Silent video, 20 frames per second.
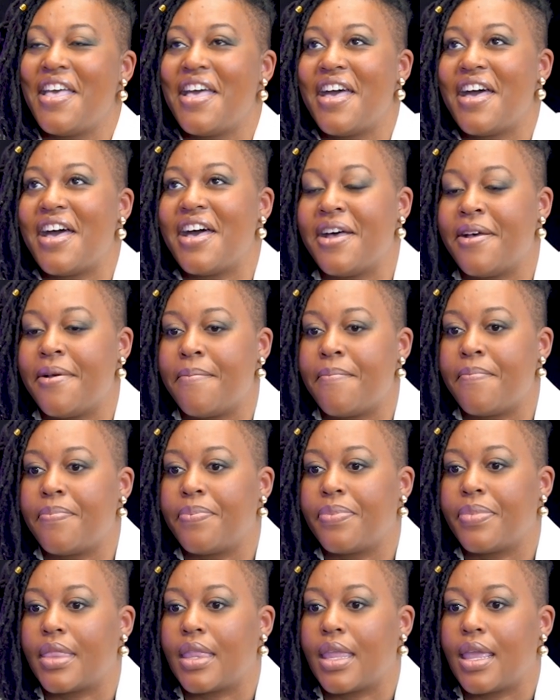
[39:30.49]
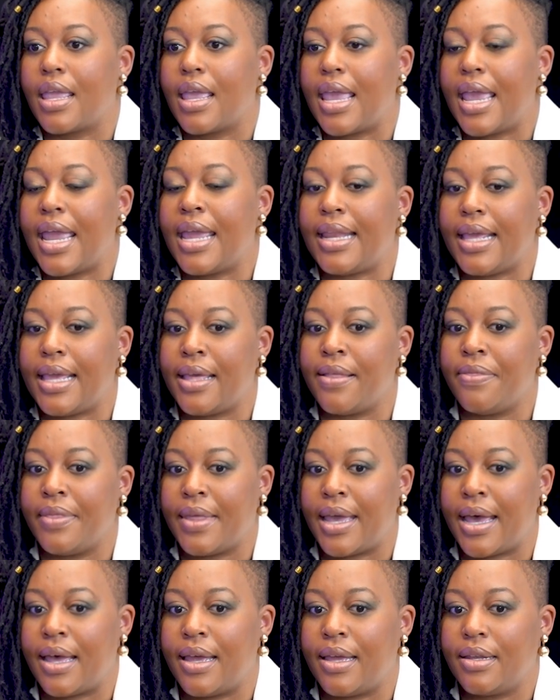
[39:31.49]
And in
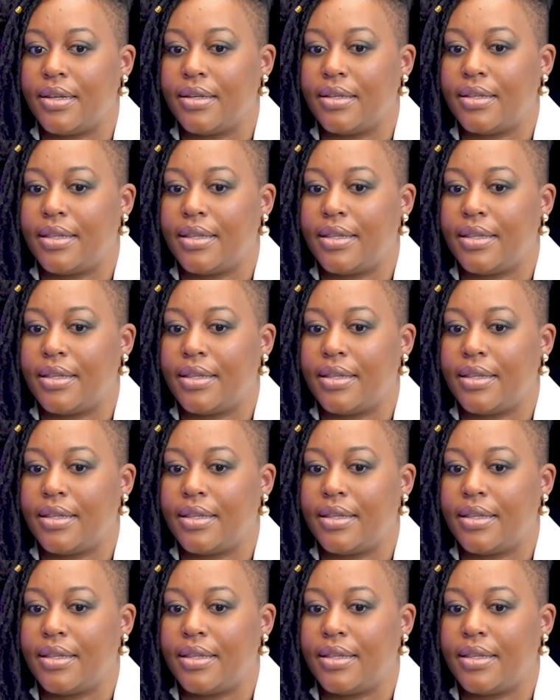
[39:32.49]
that,